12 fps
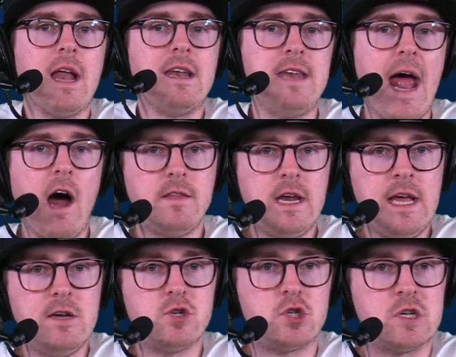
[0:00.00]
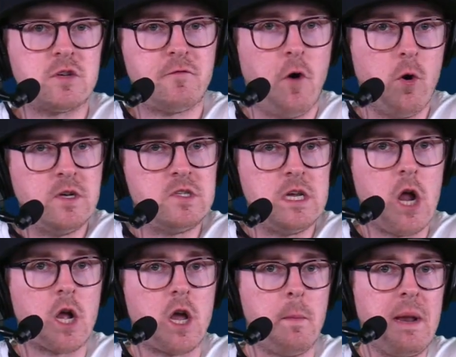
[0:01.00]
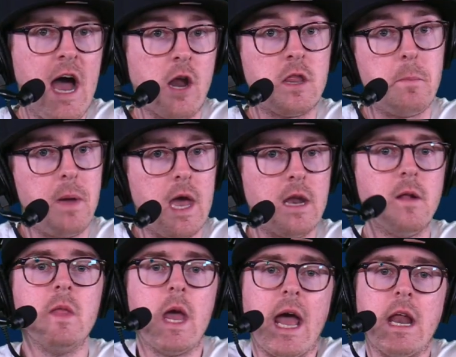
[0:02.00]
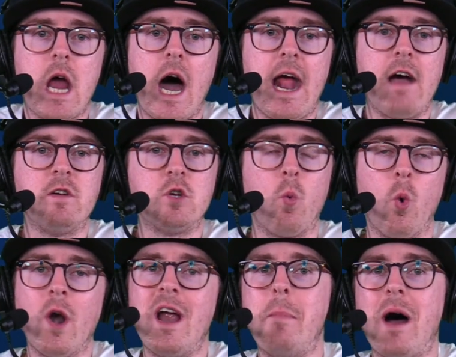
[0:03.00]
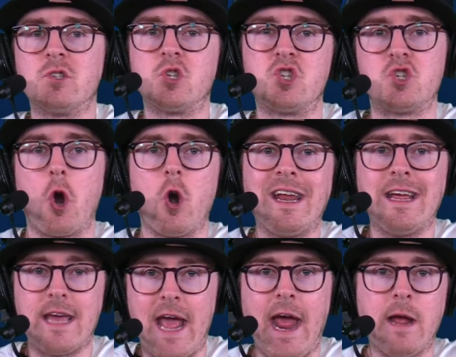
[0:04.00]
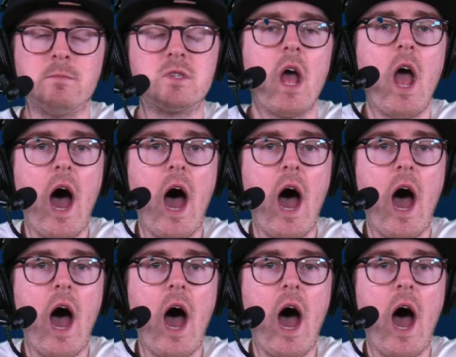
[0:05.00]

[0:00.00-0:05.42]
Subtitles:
Now that he's just focusing on coming out of the pen and not having to worry about starting games,